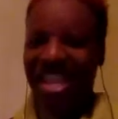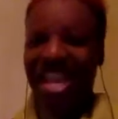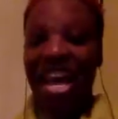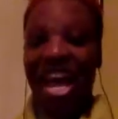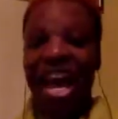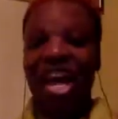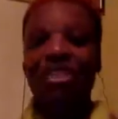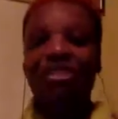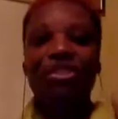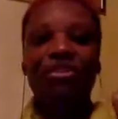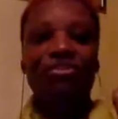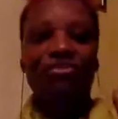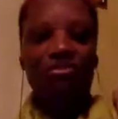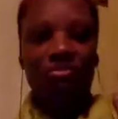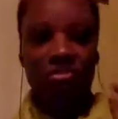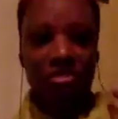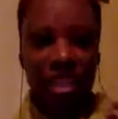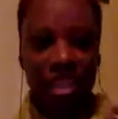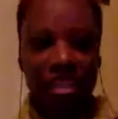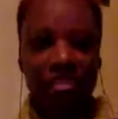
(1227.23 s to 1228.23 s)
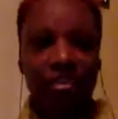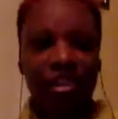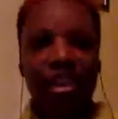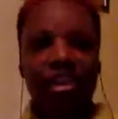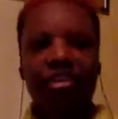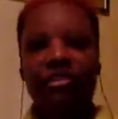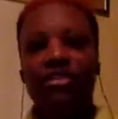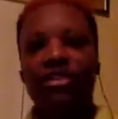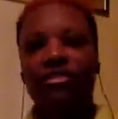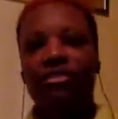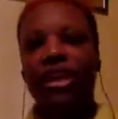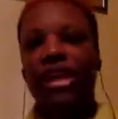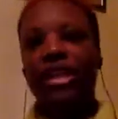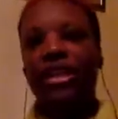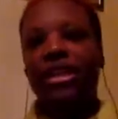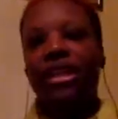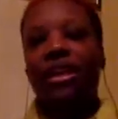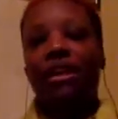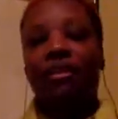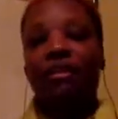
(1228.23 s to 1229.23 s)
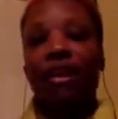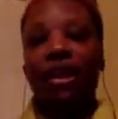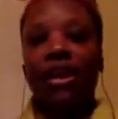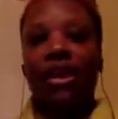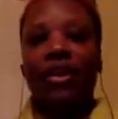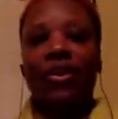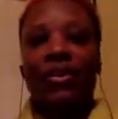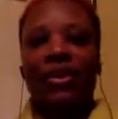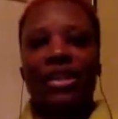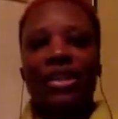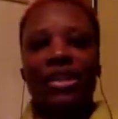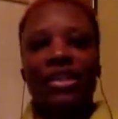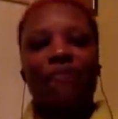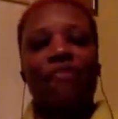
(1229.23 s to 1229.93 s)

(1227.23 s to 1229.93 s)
I used to really, really love to write. Right, anyways.